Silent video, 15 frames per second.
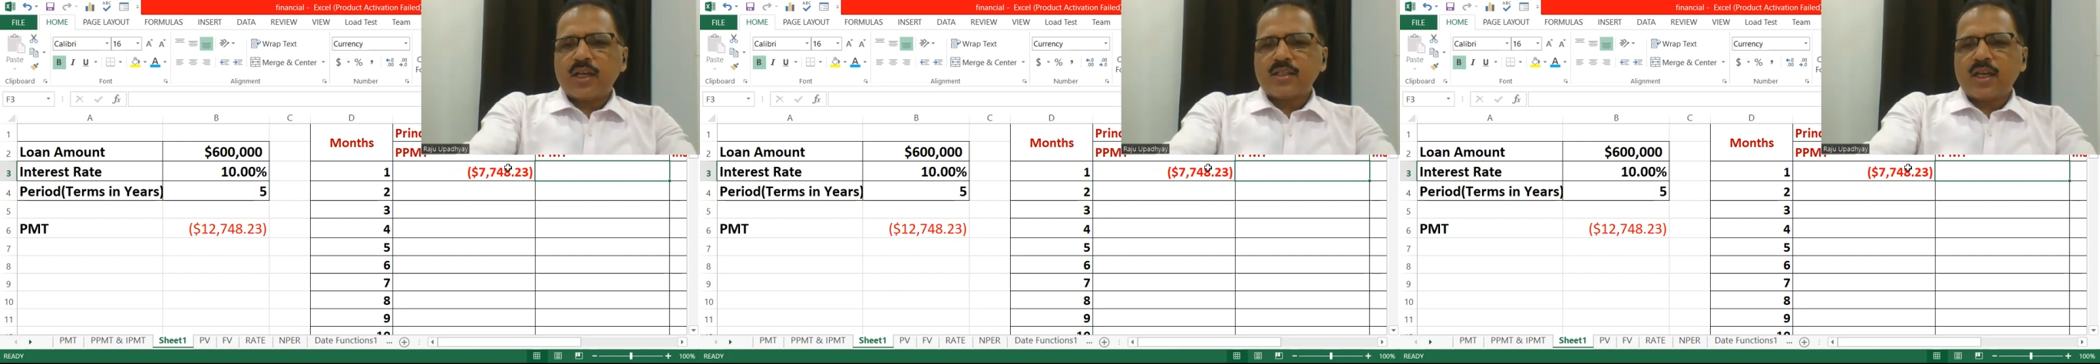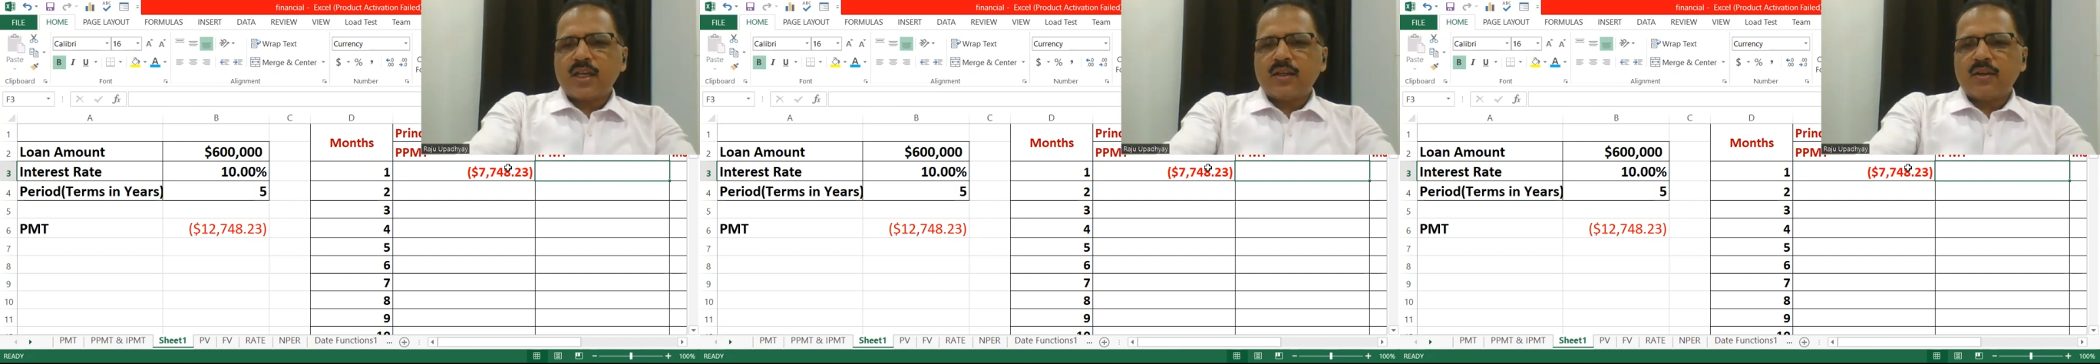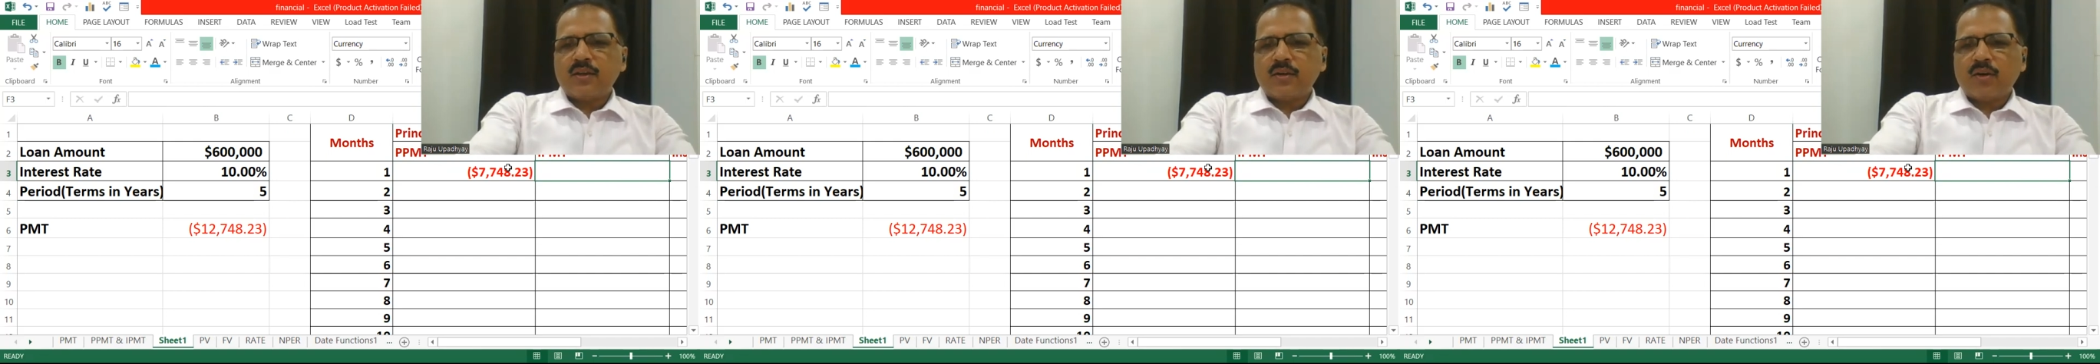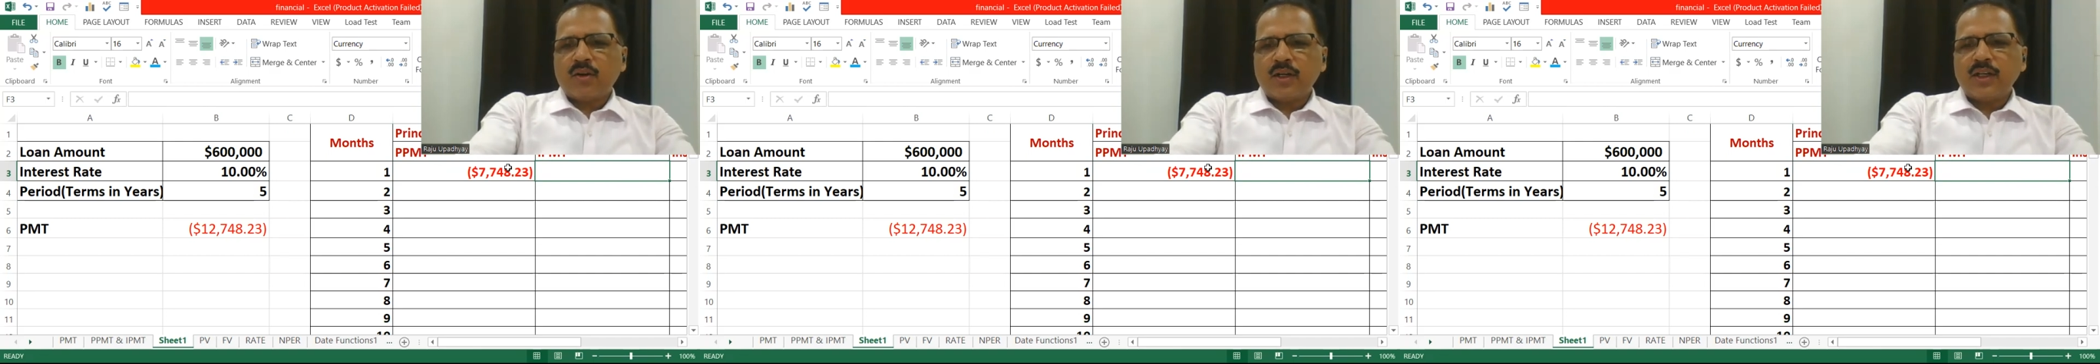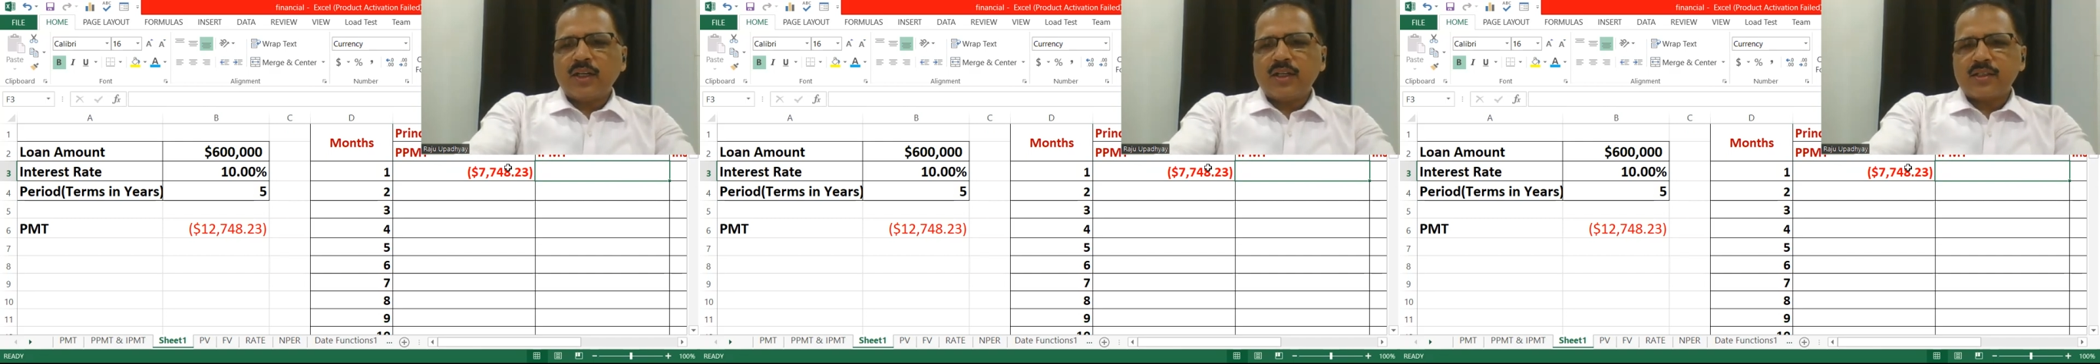as I
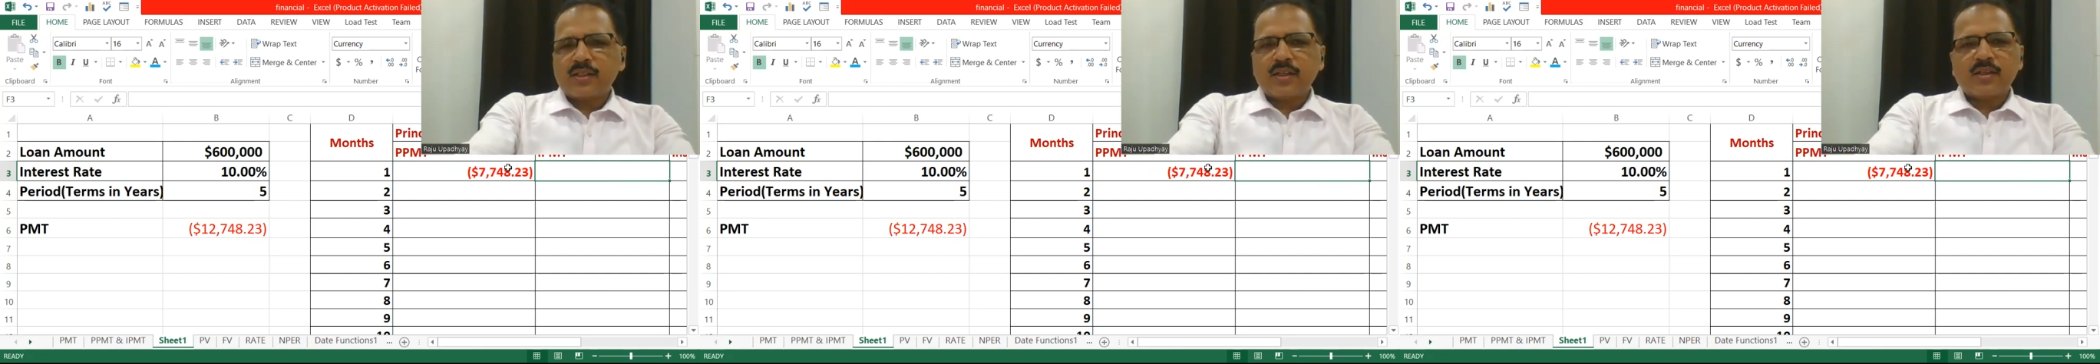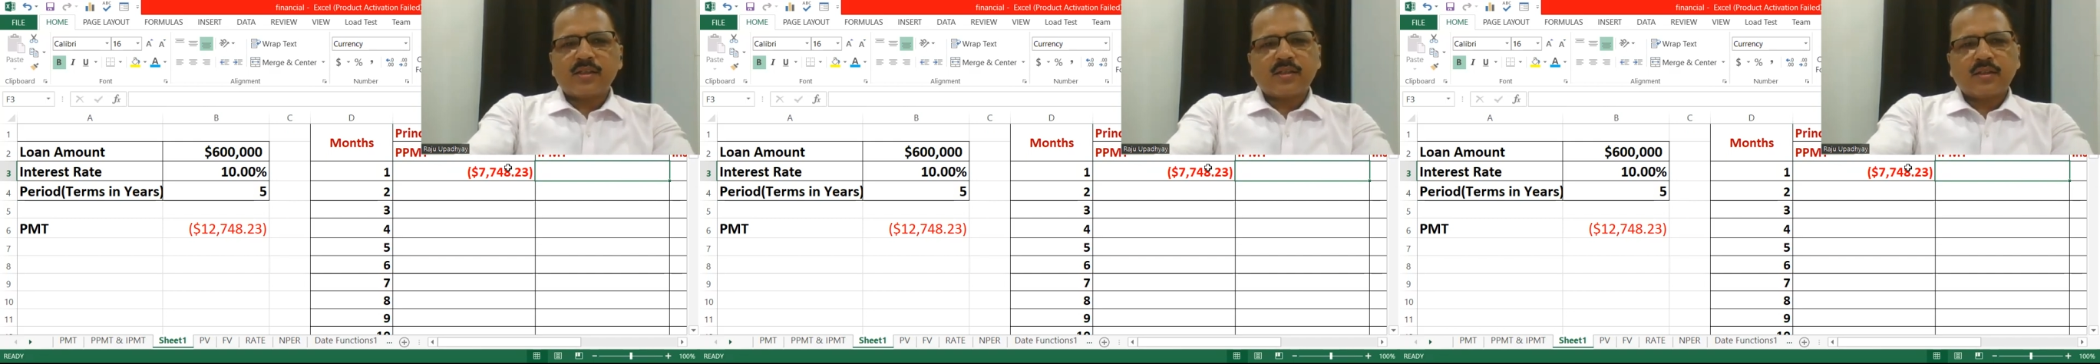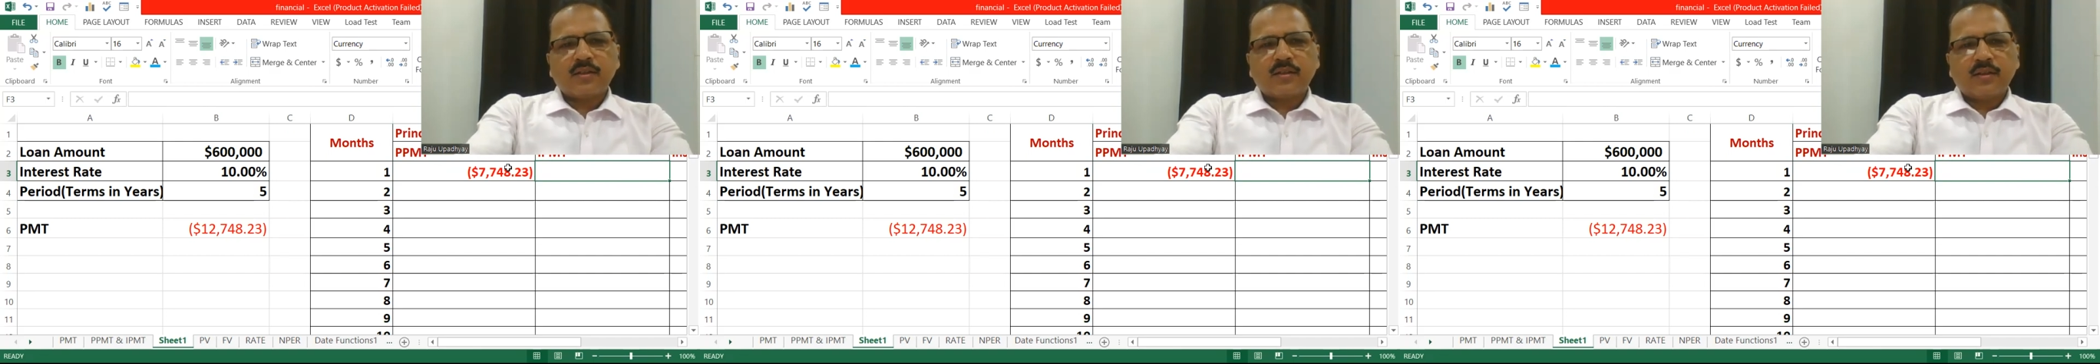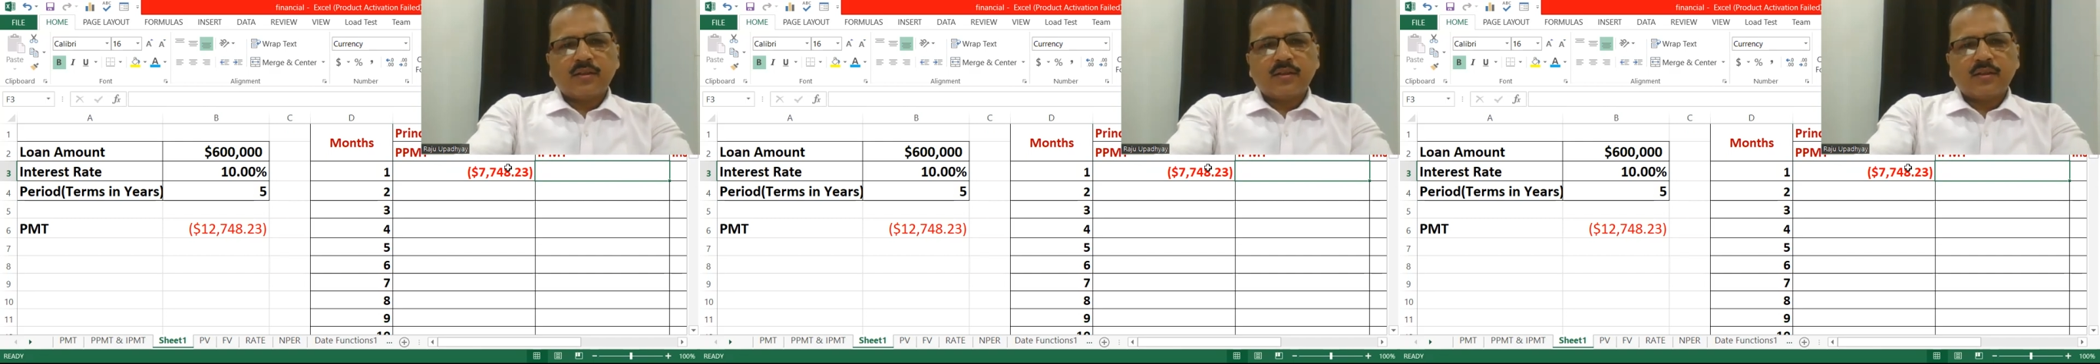already discussed,